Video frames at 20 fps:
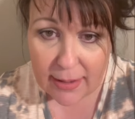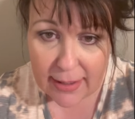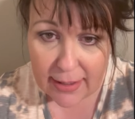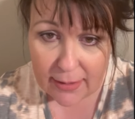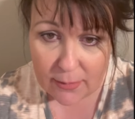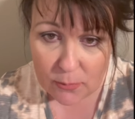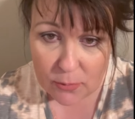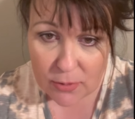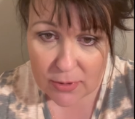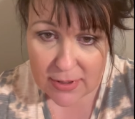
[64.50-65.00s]
in
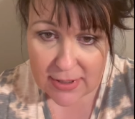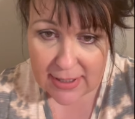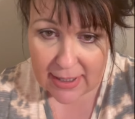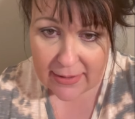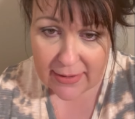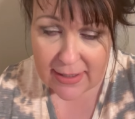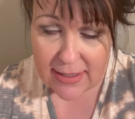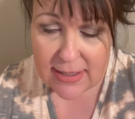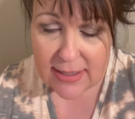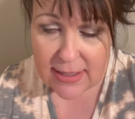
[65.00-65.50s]
rural
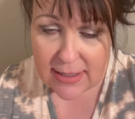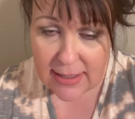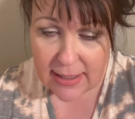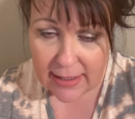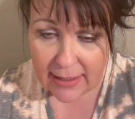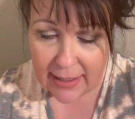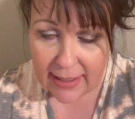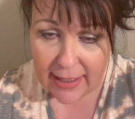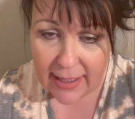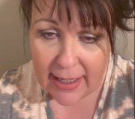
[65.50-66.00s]
southeast
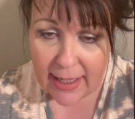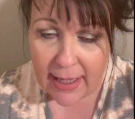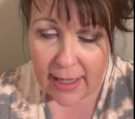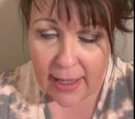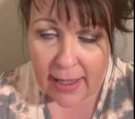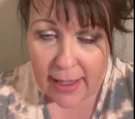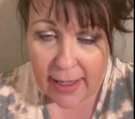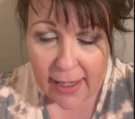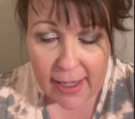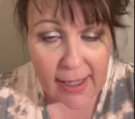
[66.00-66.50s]
Kentucky,
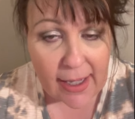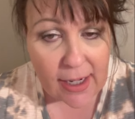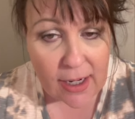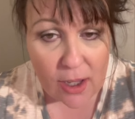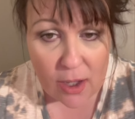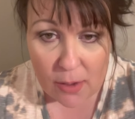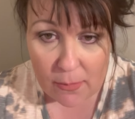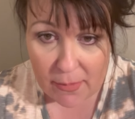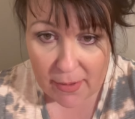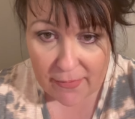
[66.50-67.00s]
and
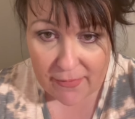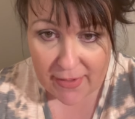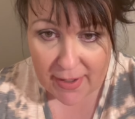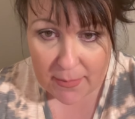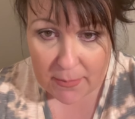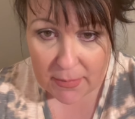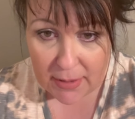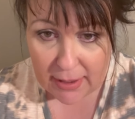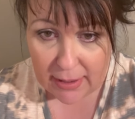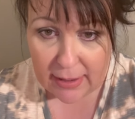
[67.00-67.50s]
all my
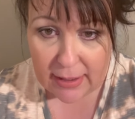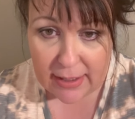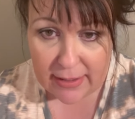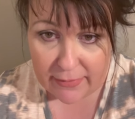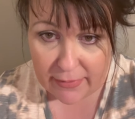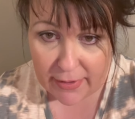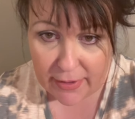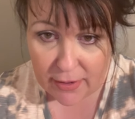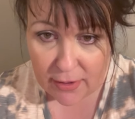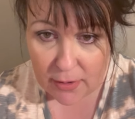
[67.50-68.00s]
family live
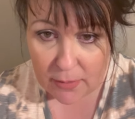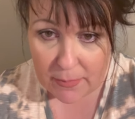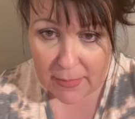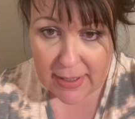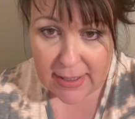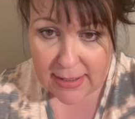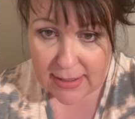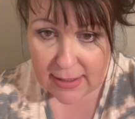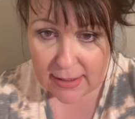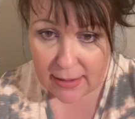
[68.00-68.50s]
here,
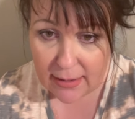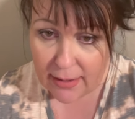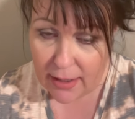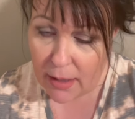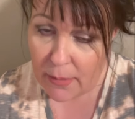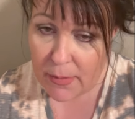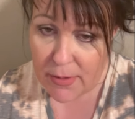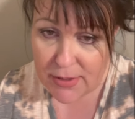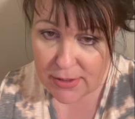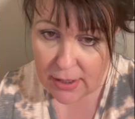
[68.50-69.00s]
basically,
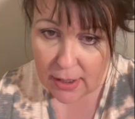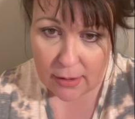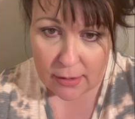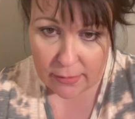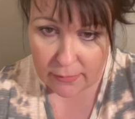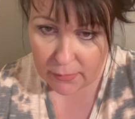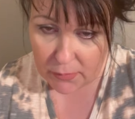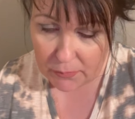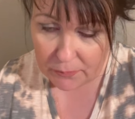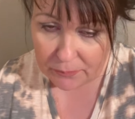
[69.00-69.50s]
almost all of
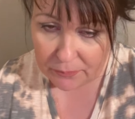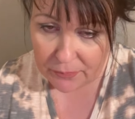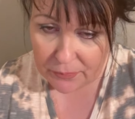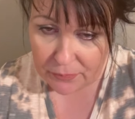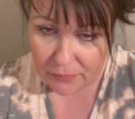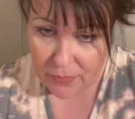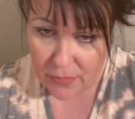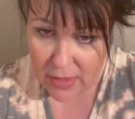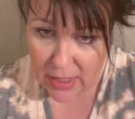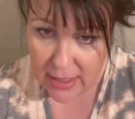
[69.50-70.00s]
them.
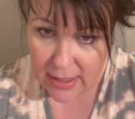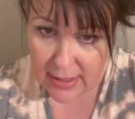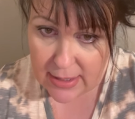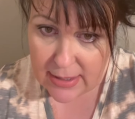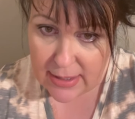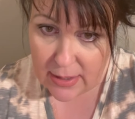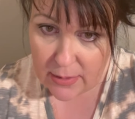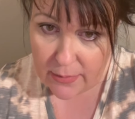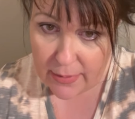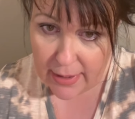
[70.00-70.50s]

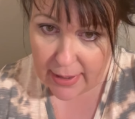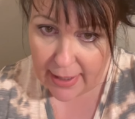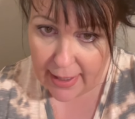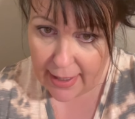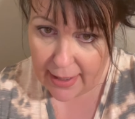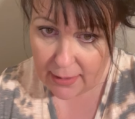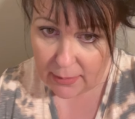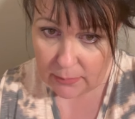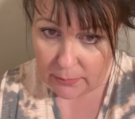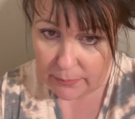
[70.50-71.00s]
So
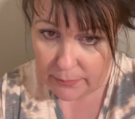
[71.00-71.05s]
anyhow,